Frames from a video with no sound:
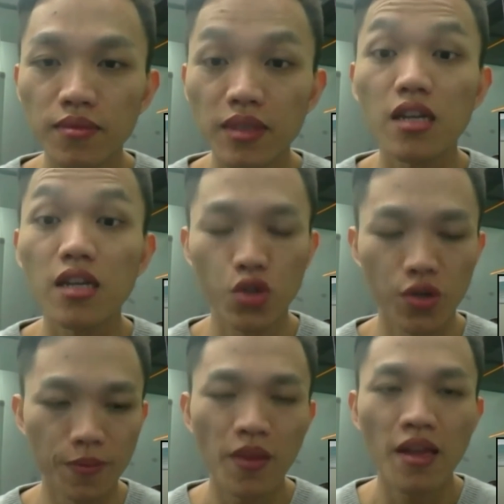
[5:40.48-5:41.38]
Yeah,
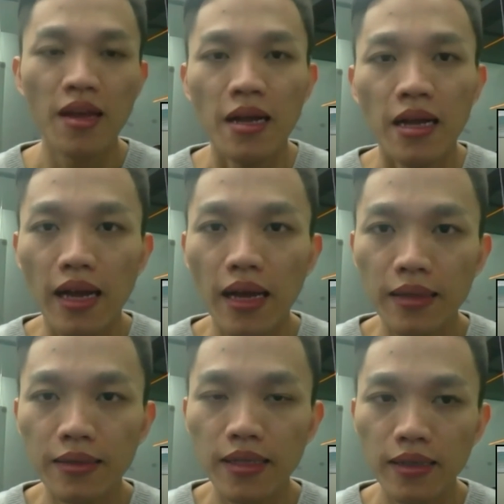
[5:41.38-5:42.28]
sure.
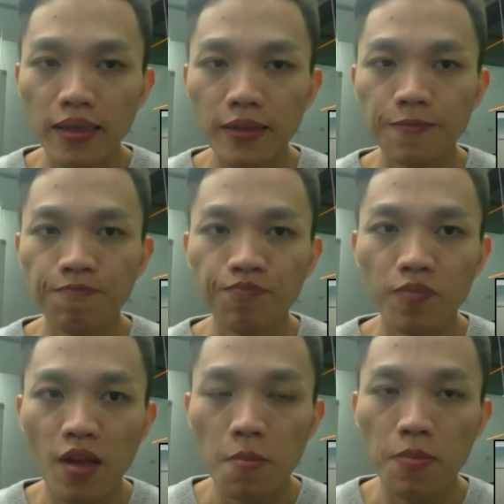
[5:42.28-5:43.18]
And
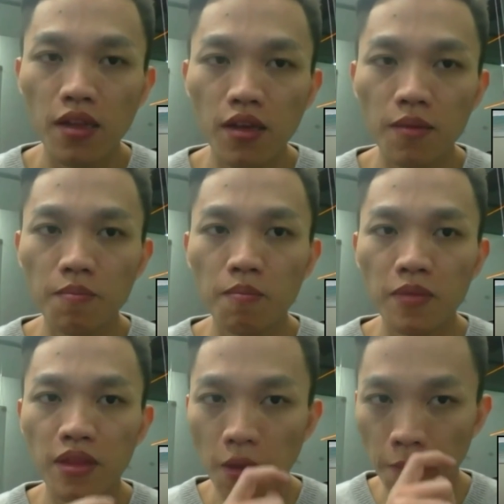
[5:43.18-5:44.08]
but
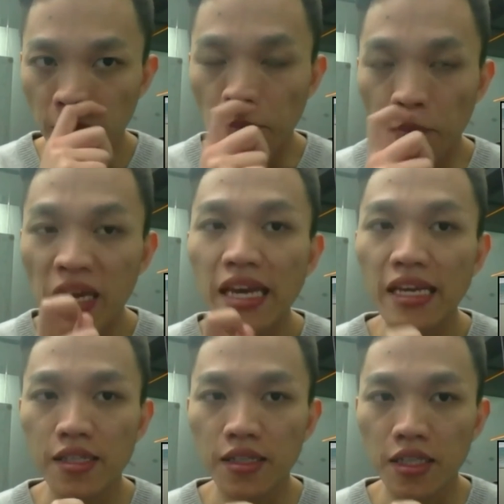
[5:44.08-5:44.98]
the
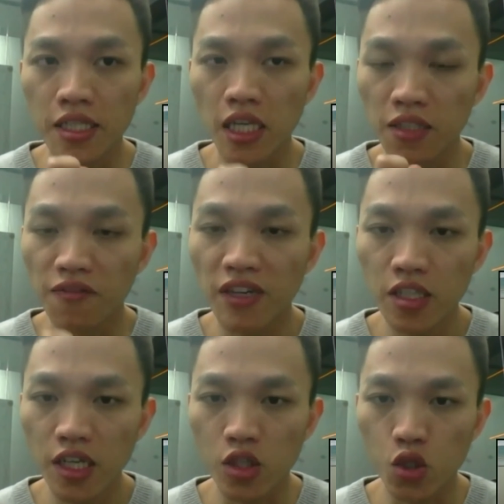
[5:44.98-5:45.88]
biggest
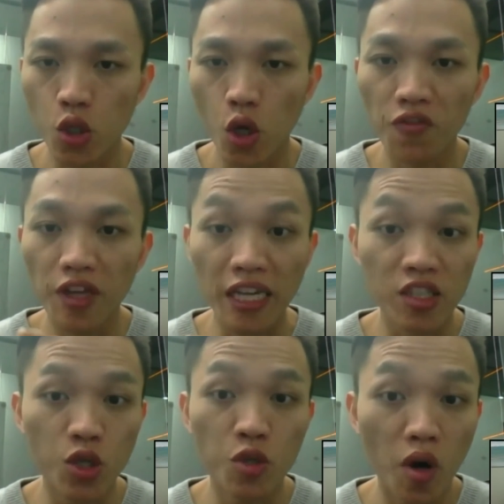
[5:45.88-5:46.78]
disadvantage of the
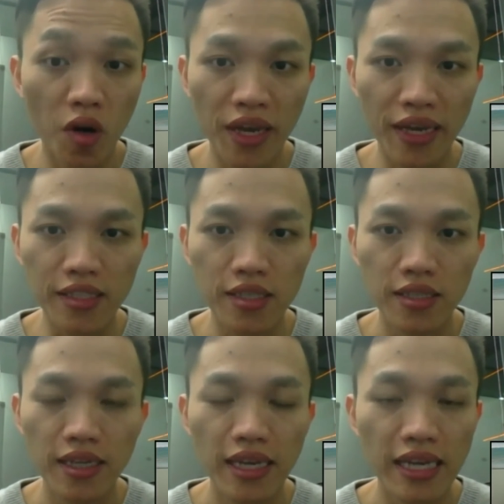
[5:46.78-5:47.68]
exchange
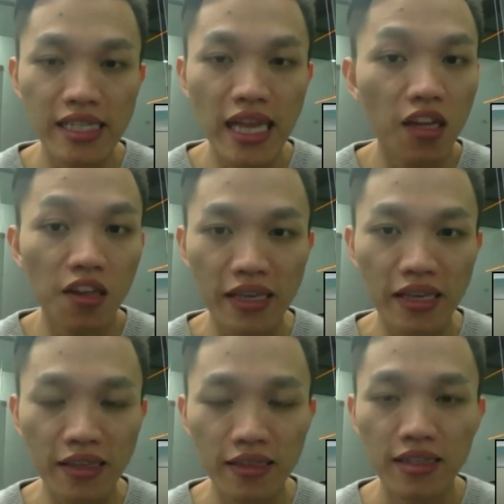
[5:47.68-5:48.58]
market is not the
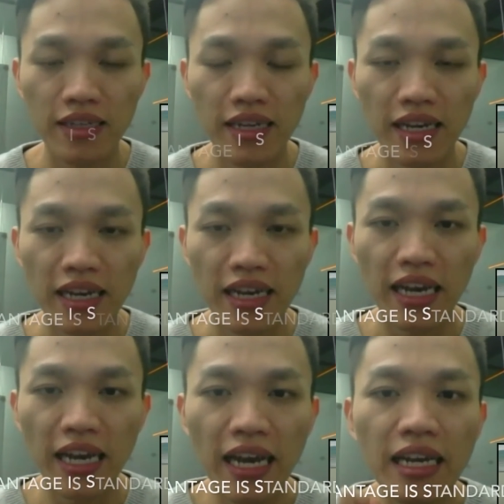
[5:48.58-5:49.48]
fee.
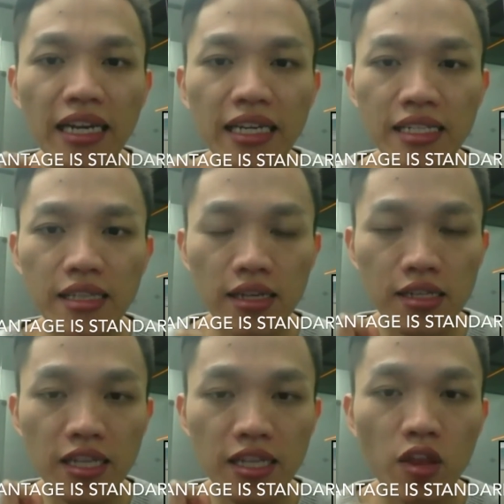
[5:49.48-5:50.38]
It is the
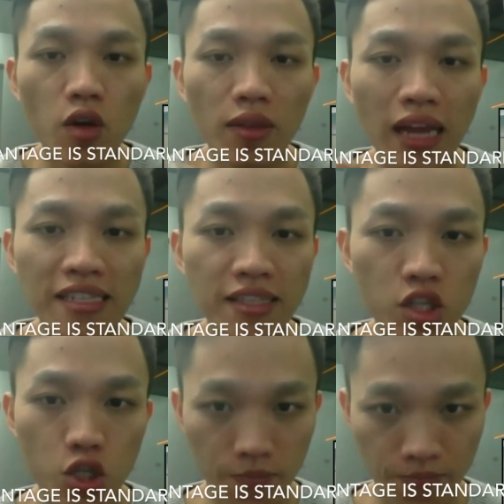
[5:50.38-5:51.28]

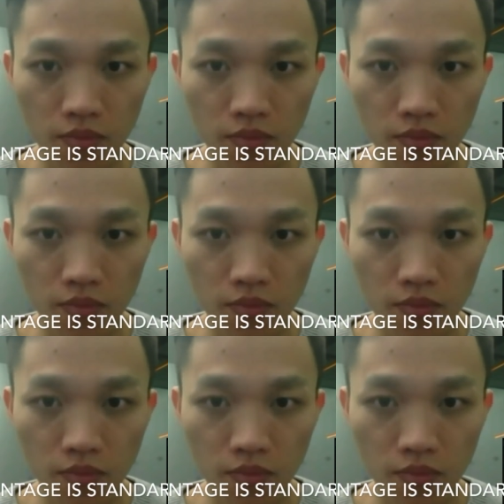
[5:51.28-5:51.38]
standardization.